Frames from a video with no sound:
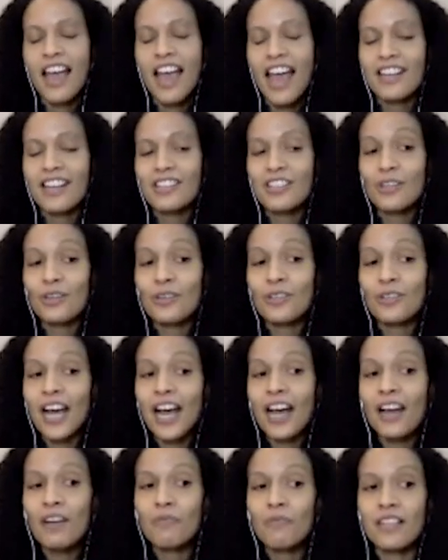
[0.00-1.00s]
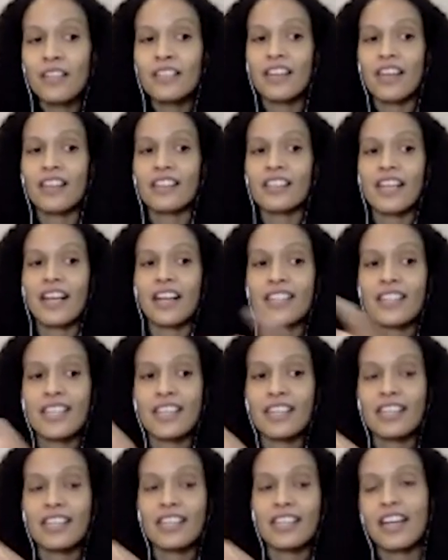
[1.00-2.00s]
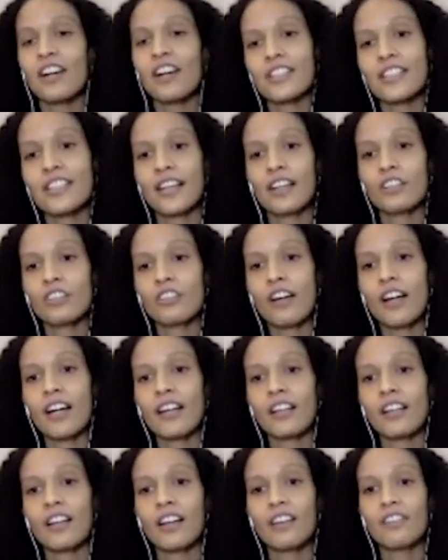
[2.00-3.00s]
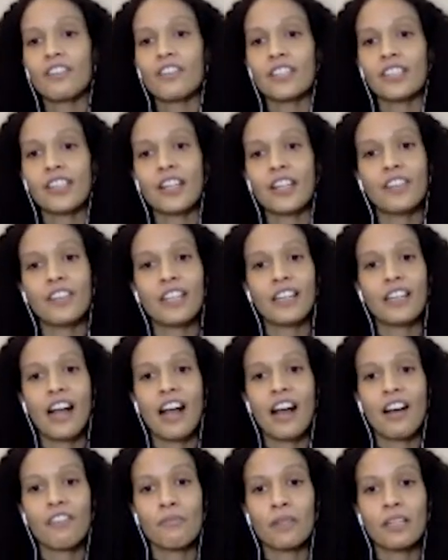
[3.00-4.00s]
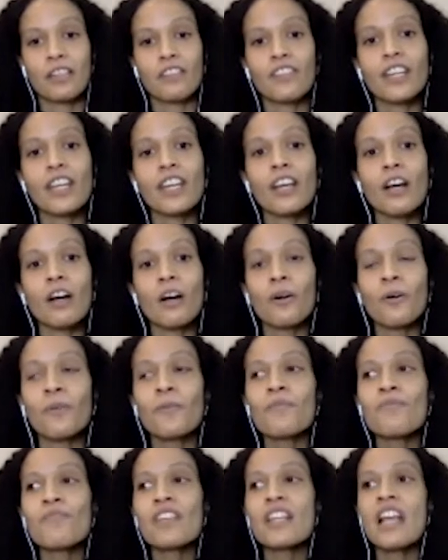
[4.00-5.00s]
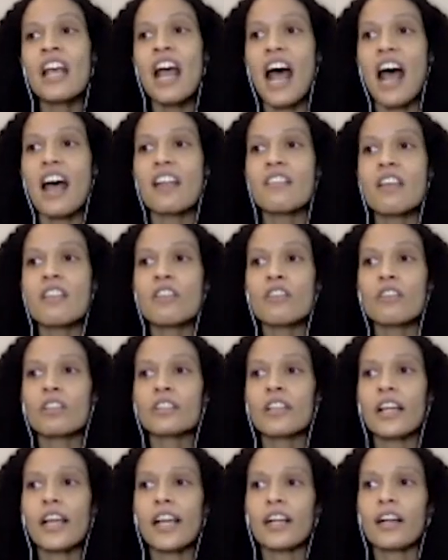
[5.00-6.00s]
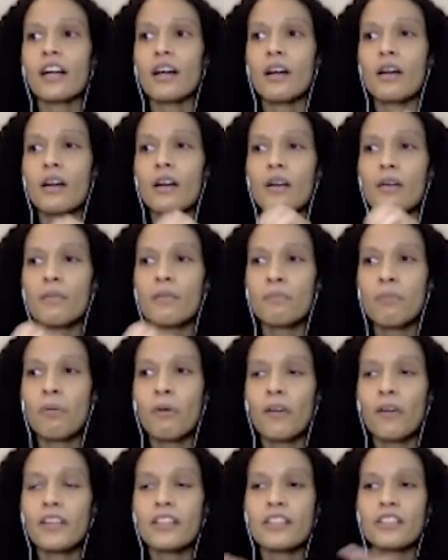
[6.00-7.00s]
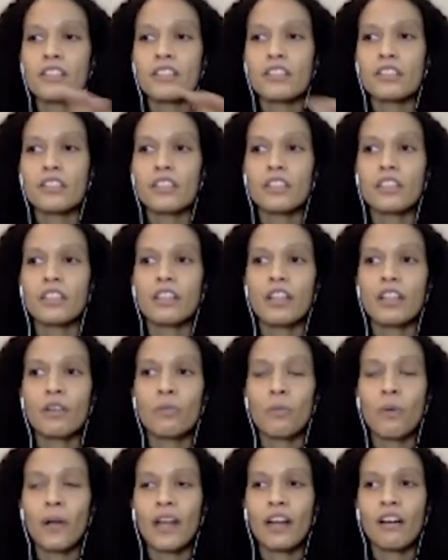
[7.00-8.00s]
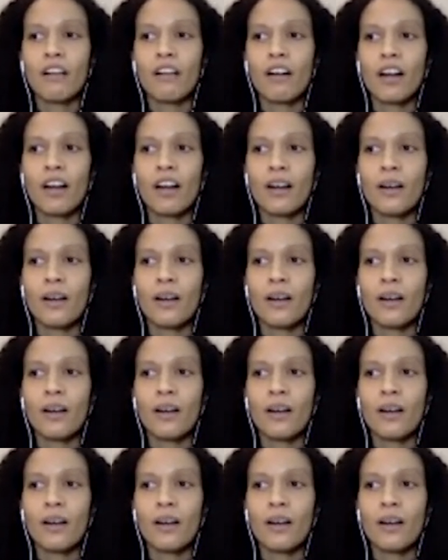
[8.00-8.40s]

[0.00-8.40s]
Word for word: And so that resonates as the entire soundtrack of the 7.5 minute video. And then there are like points where